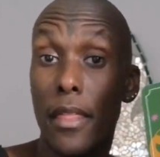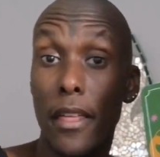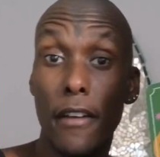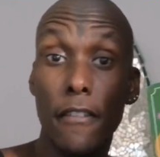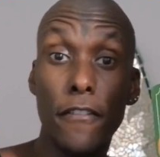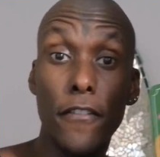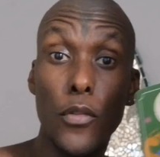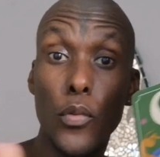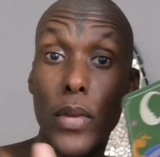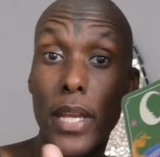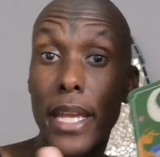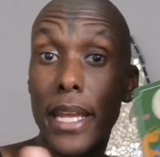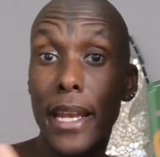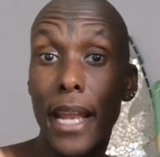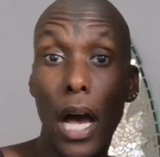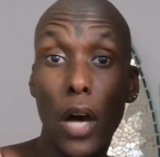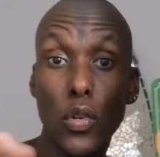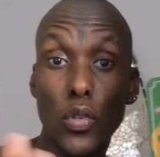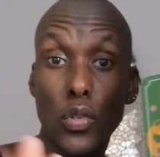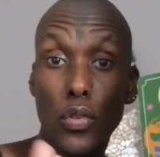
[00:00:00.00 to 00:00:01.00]
They're free
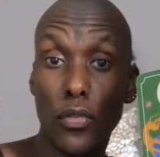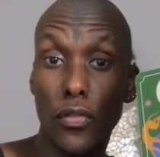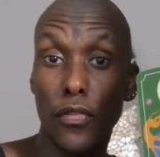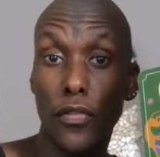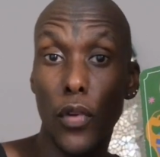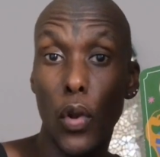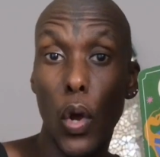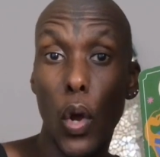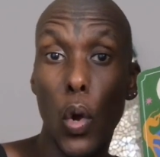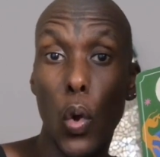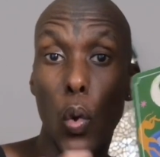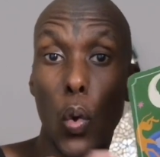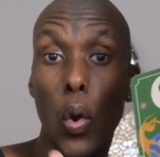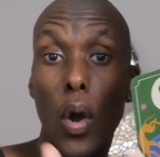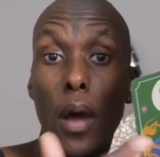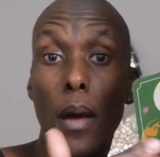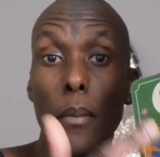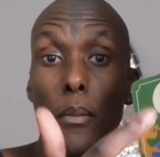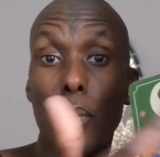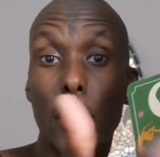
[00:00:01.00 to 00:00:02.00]
now to
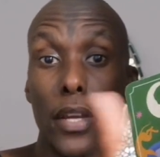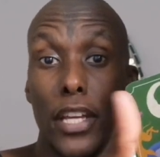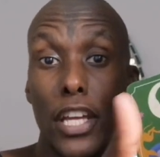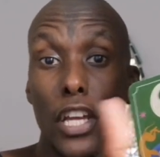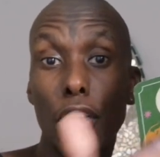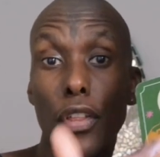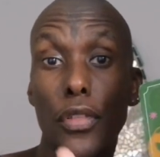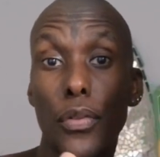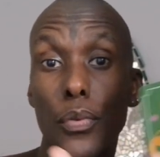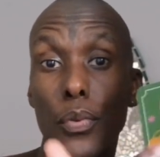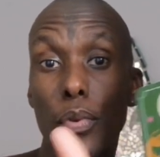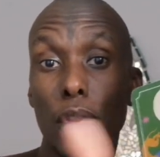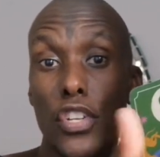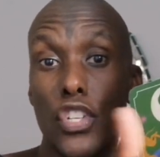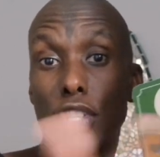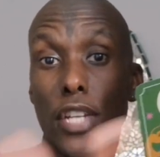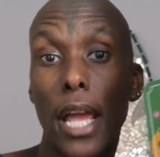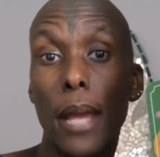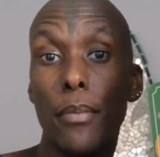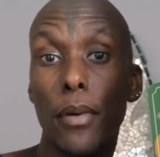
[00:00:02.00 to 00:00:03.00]
flow, bringing through
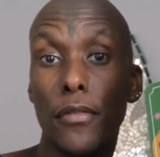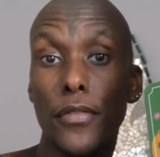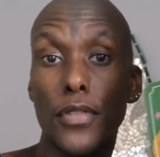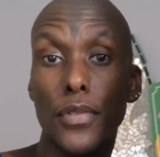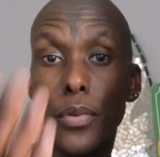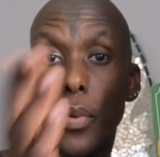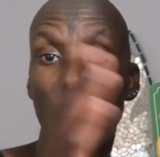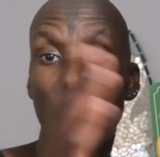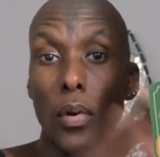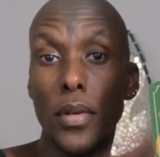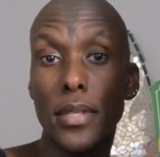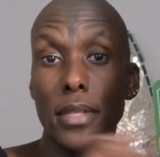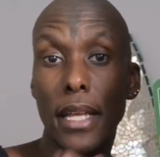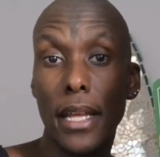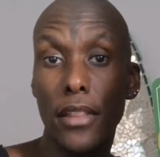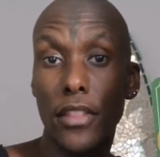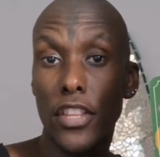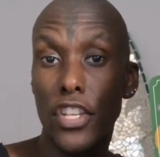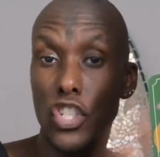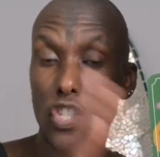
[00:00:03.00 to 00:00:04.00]
the shape of Source,
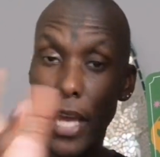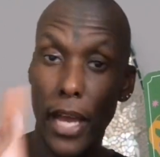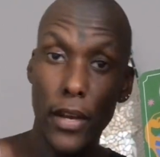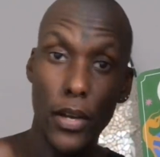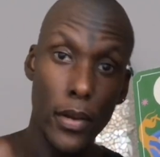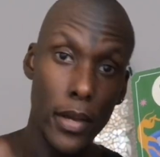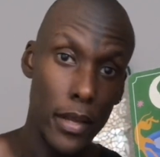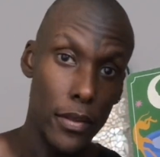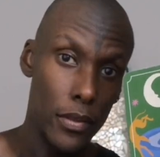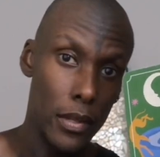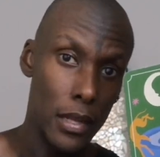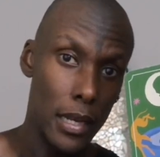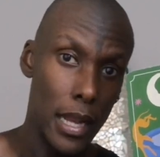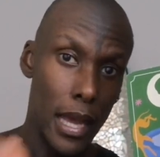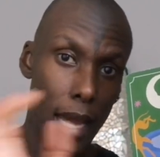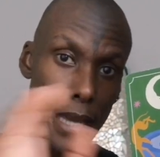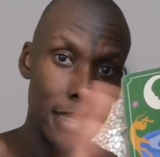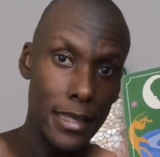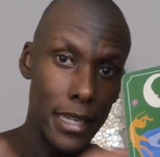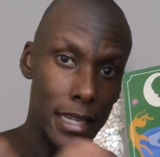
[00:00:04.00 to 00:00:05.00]
in the shadow, in
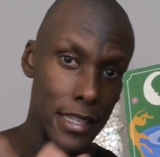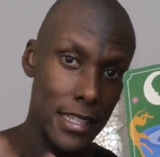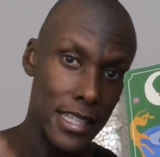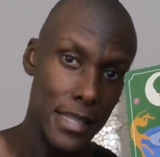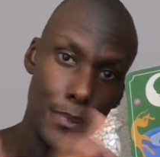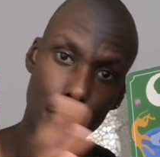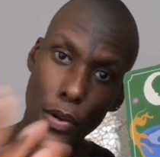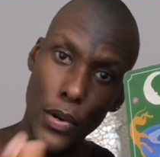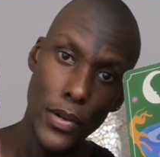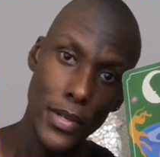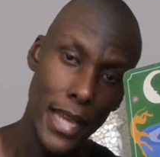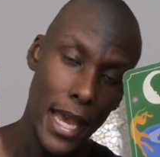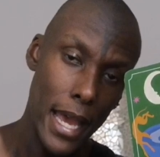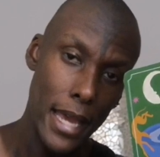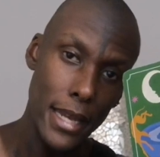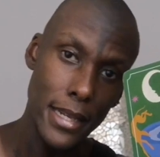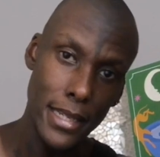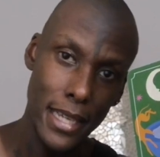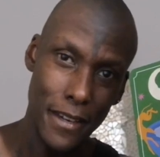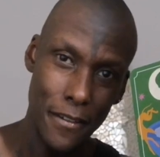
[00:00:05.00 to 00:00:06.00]
the light, in spirit
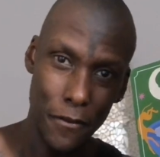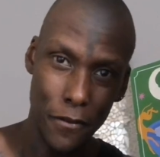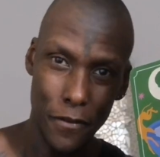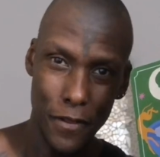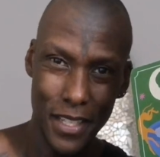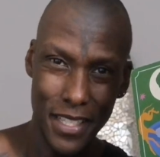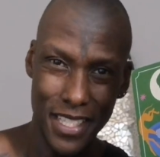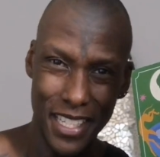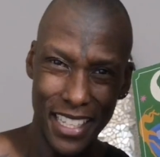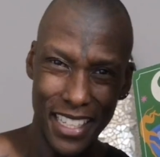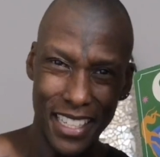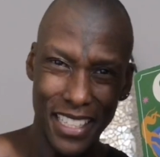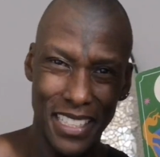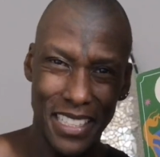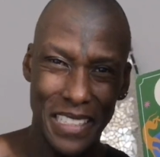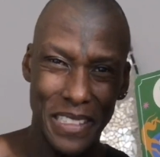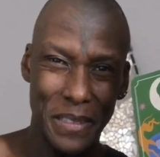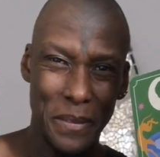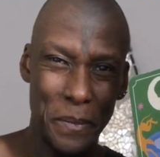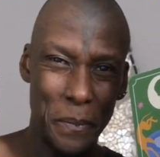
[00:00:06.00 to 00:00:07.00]
and in
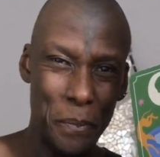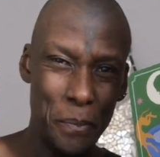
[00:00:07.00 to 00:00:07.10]
physical.